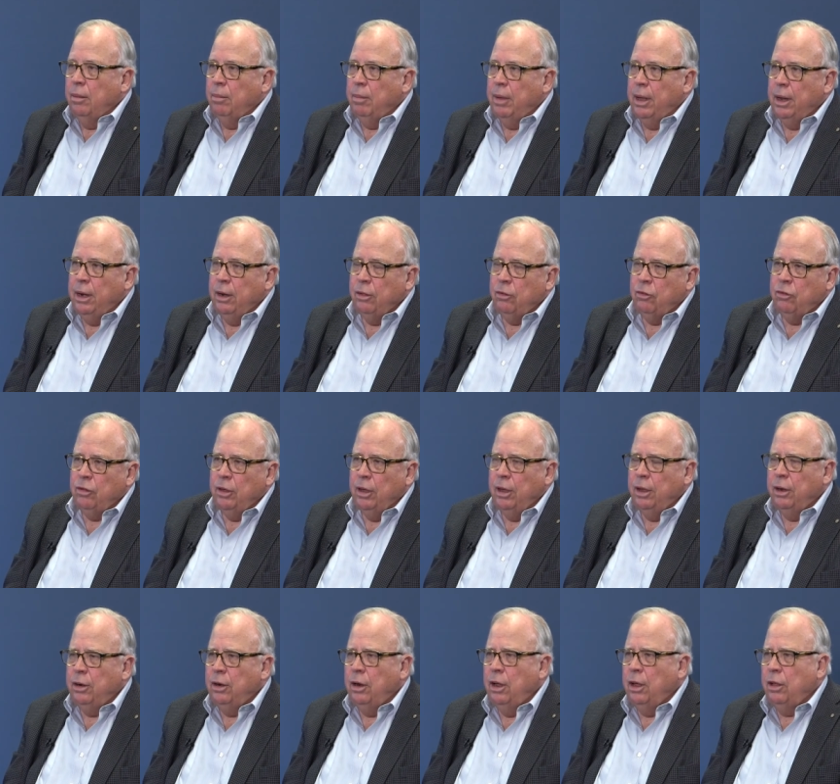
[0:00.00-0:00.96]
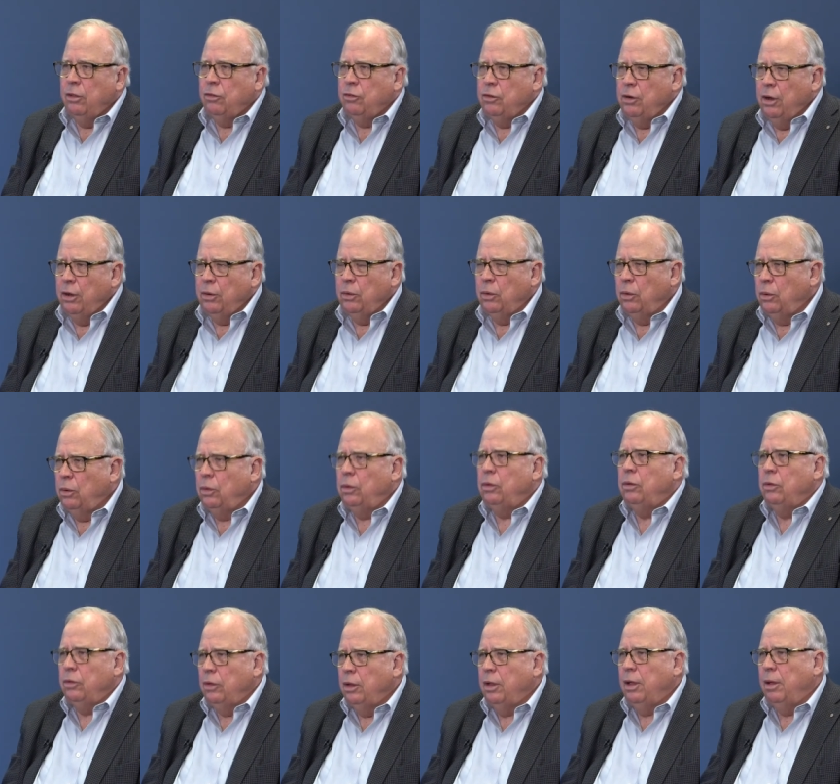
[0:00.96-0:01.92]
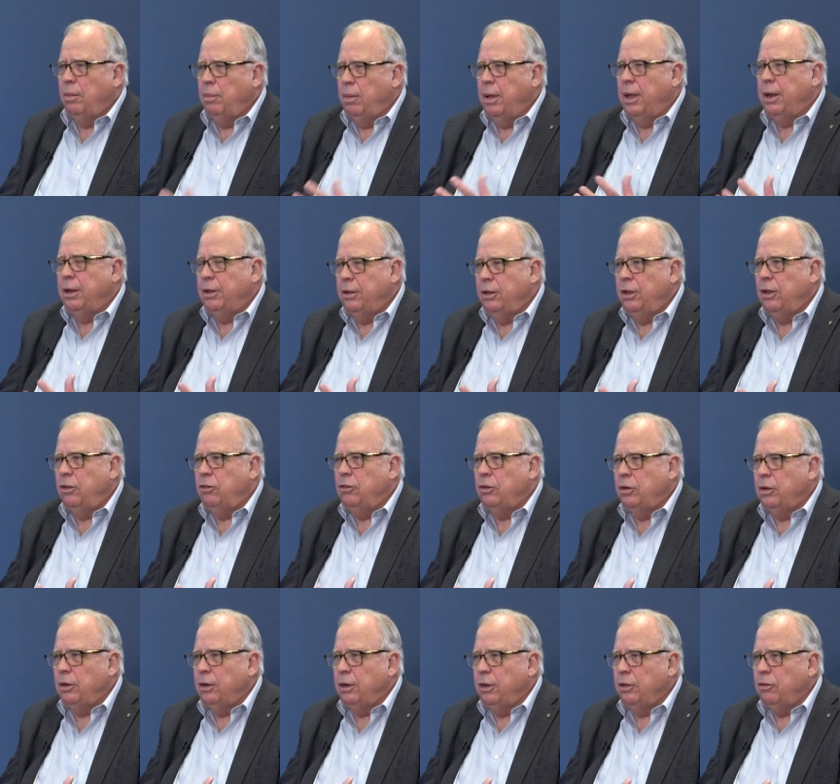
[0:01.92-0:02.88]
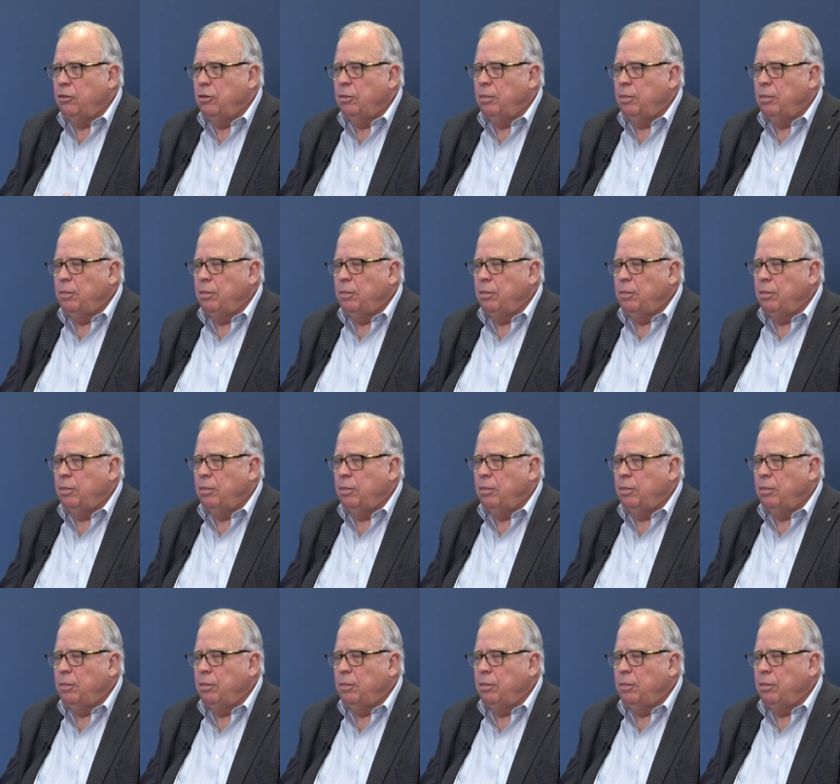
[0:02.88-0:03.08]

Matt, it's, uh, it's not all about digital, it's